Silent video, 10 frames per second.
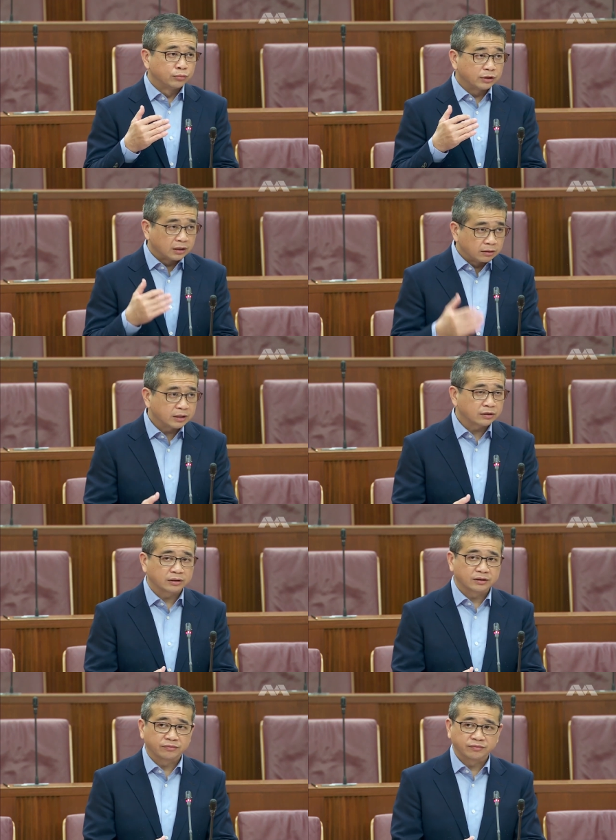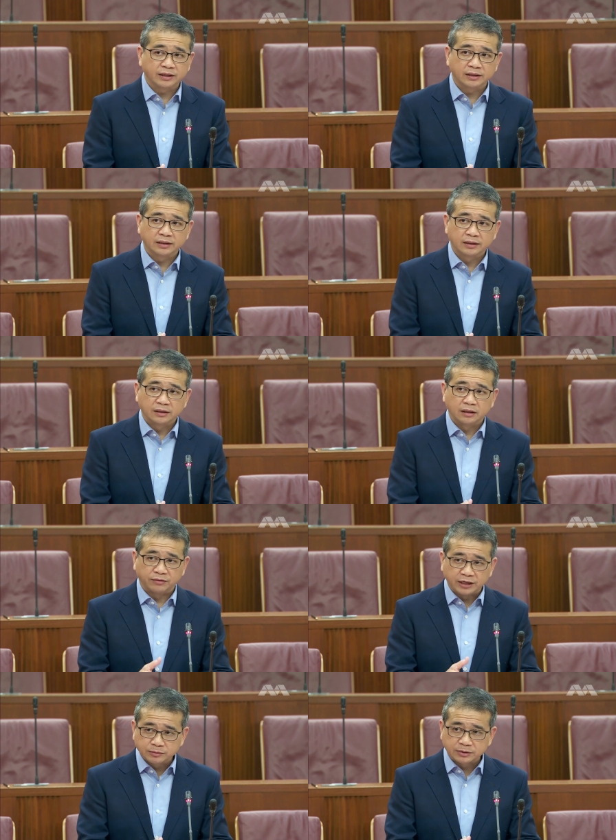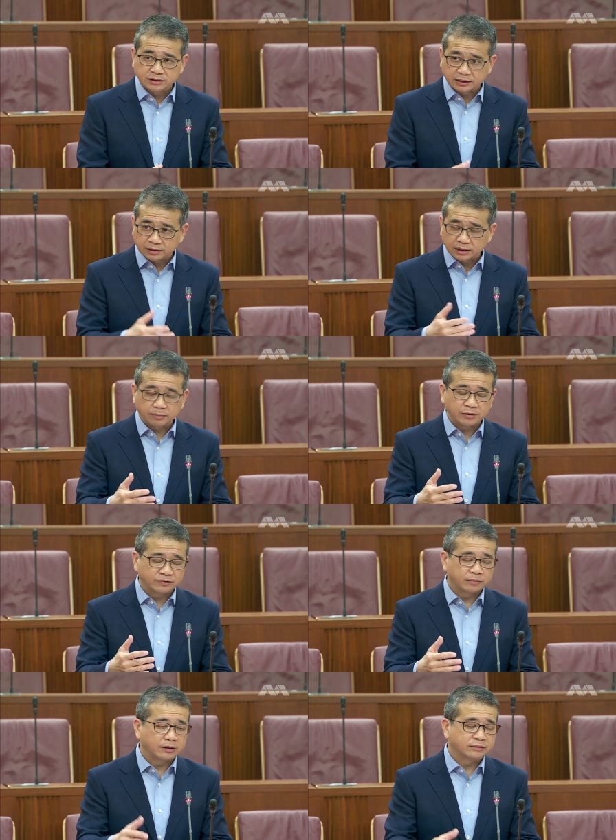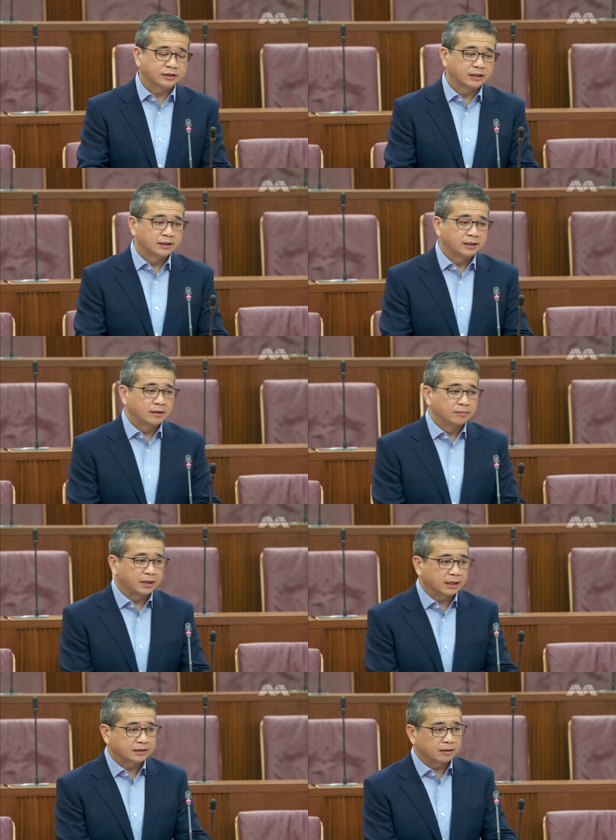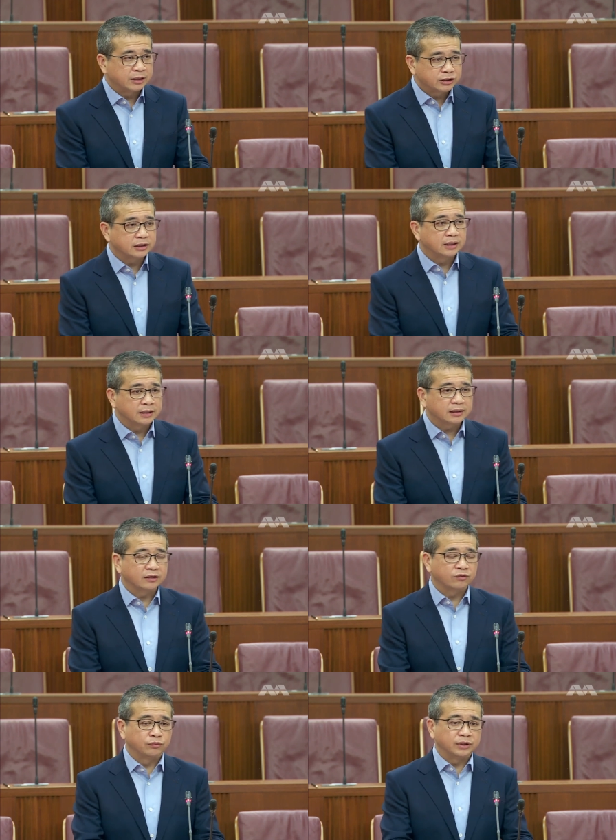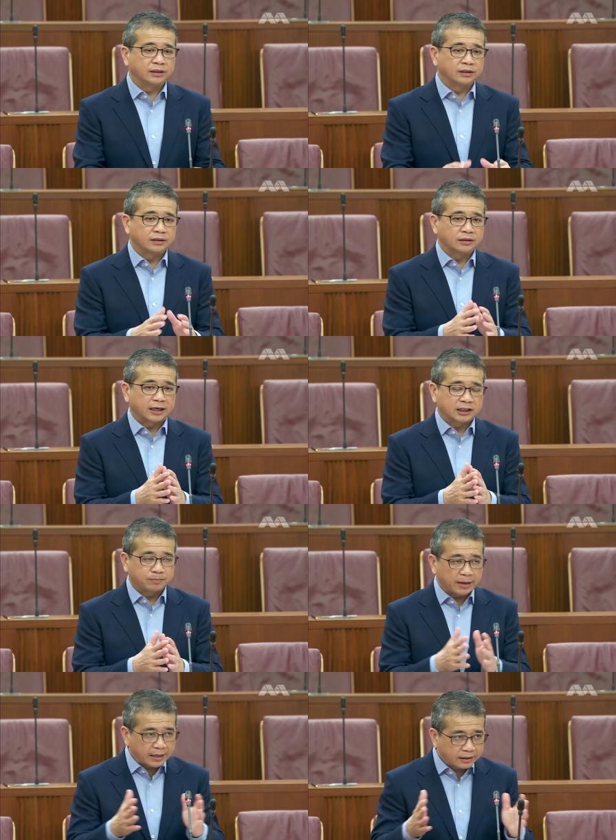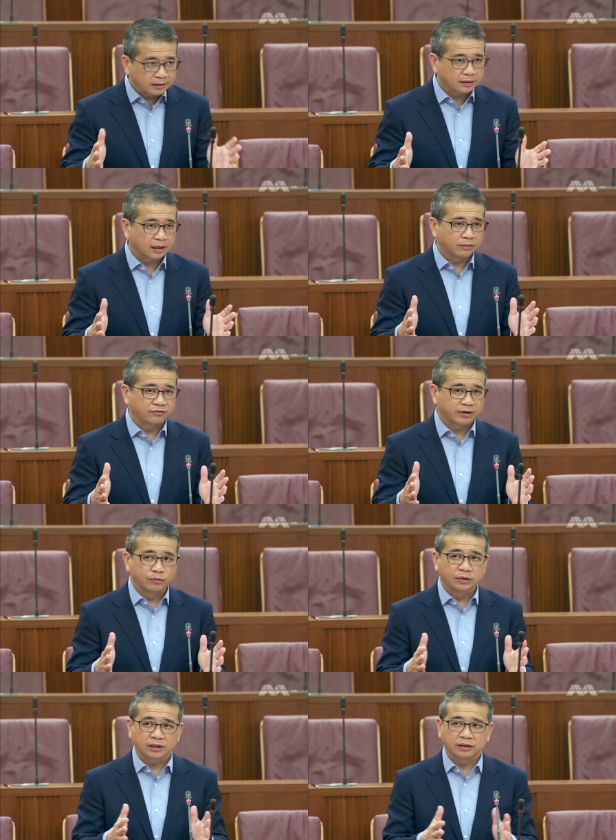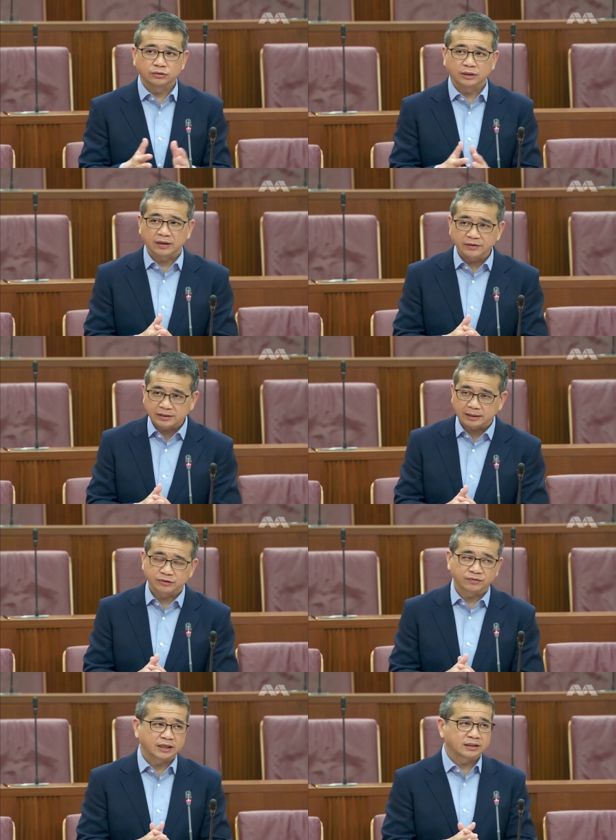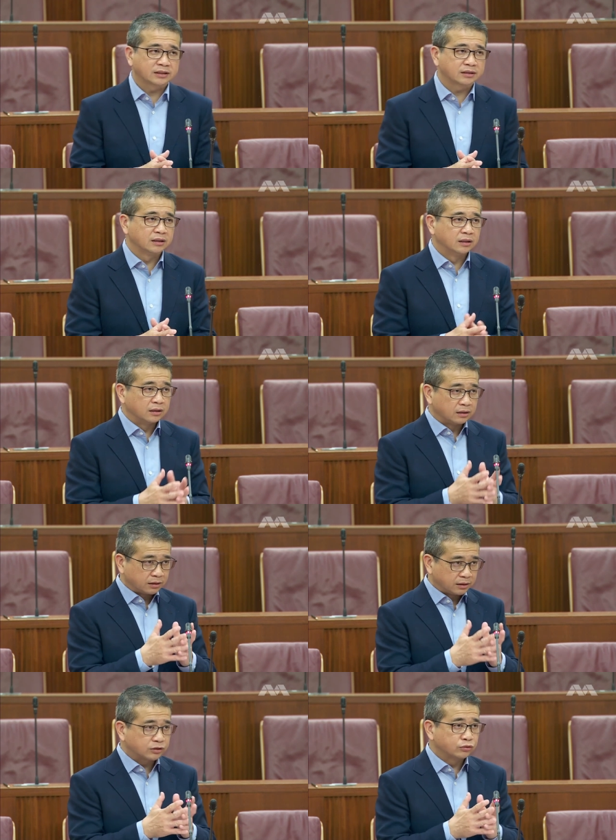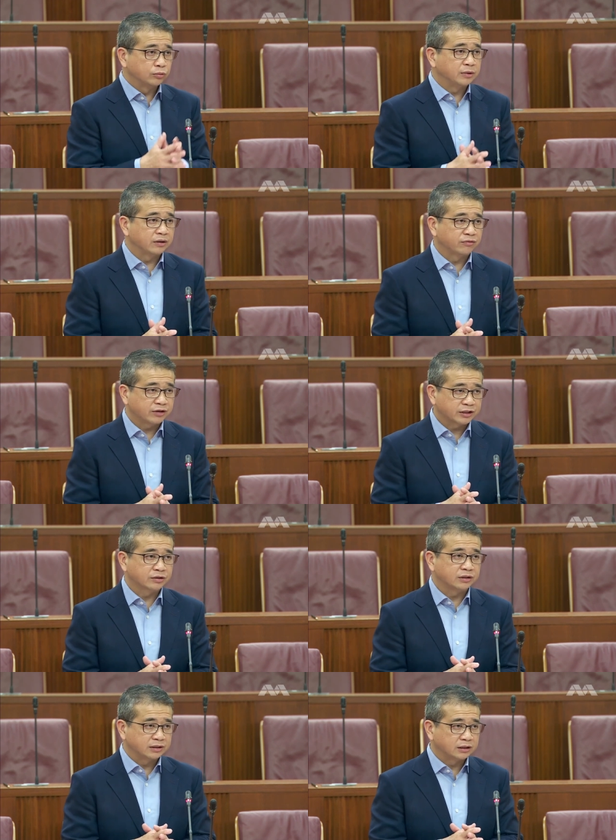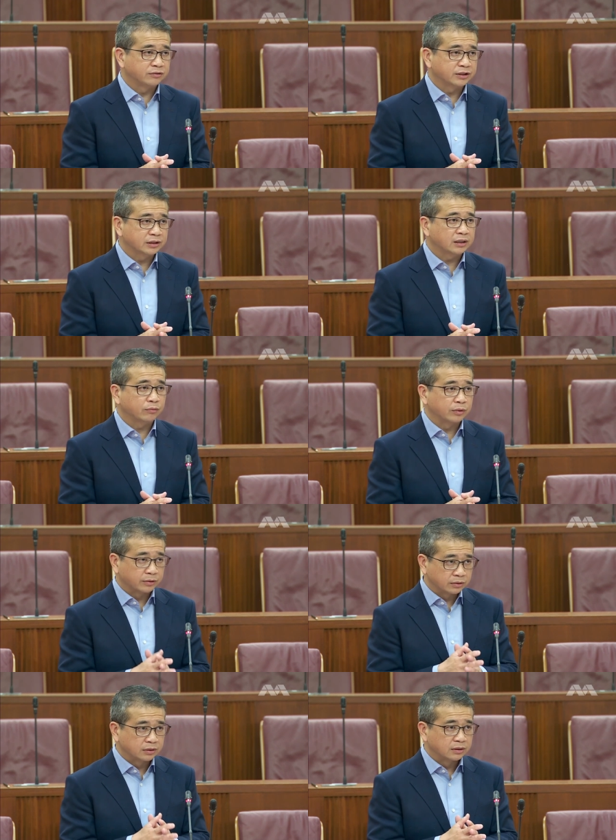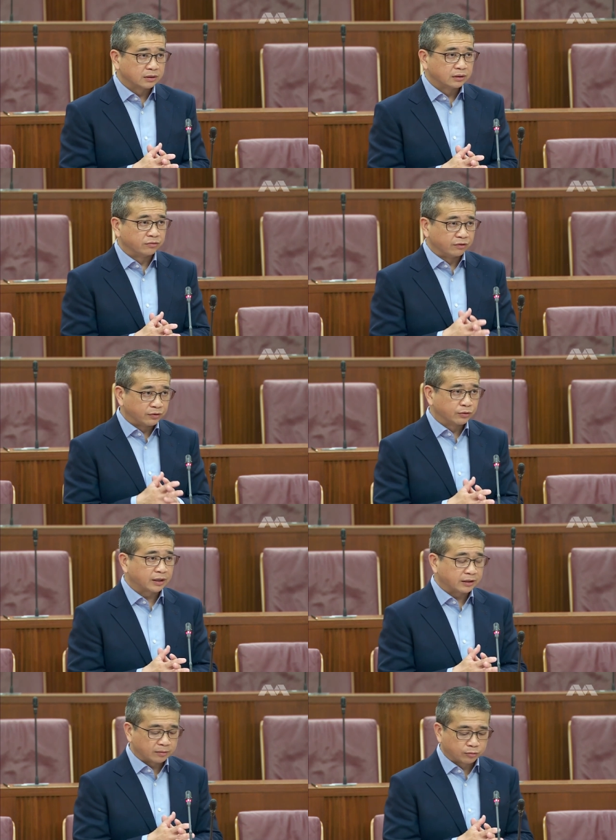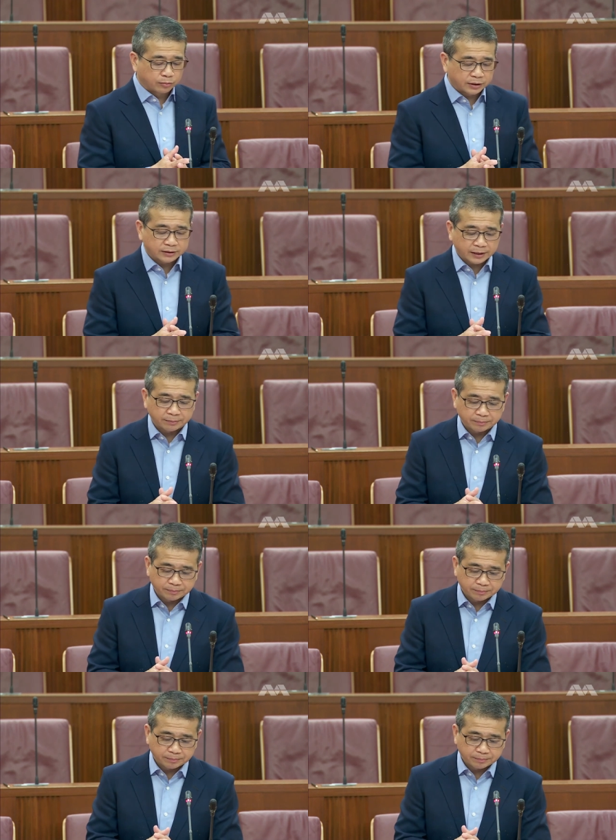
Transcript: put a limit on the fee arrangements and the uplift amounts. But as I mentioned earlier, if we expand our framework into other types of cases, this will be a fresh consideration that we will review at the appropriate time.